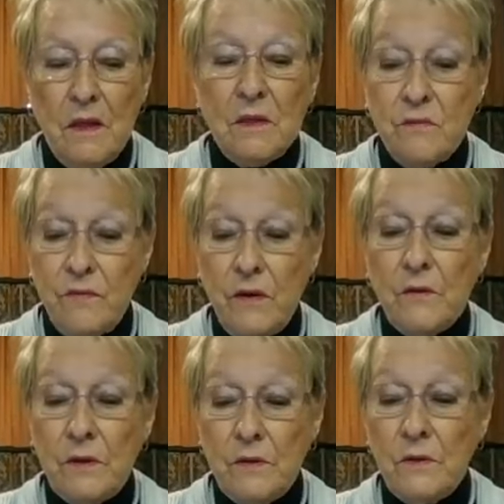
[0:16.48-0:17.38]
it's a
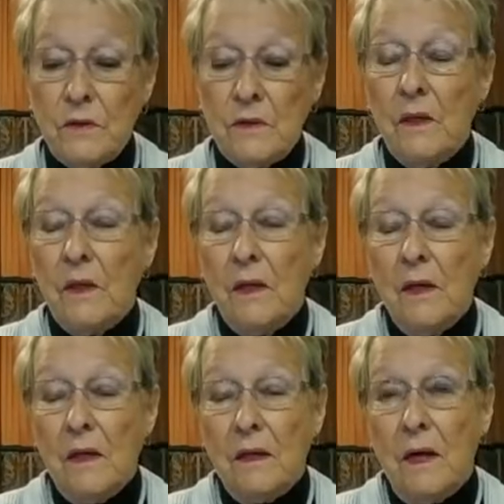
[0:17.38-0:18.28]
very good
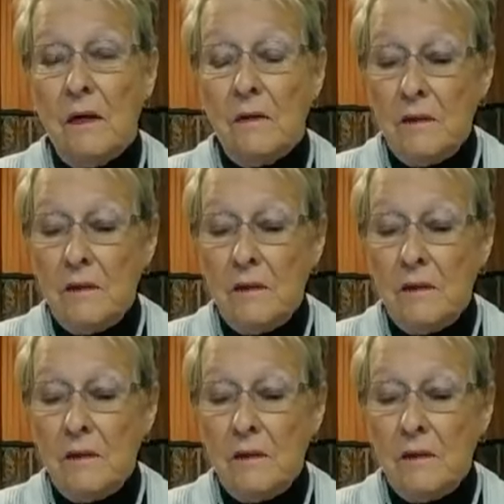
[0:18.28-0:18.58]
uh,